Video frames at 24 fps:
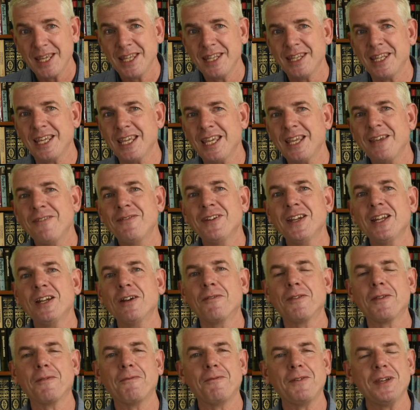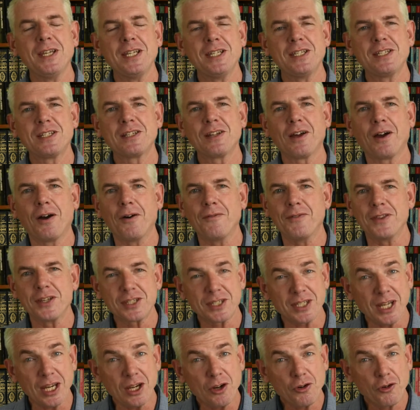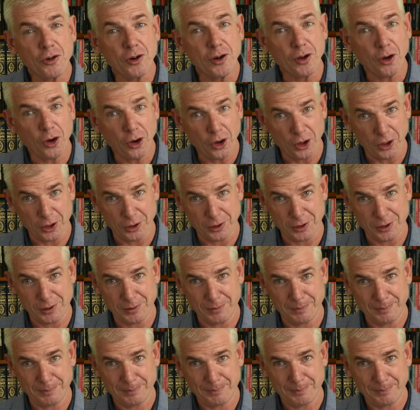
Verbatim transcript: The evening of the Feast of the Sacred Heart.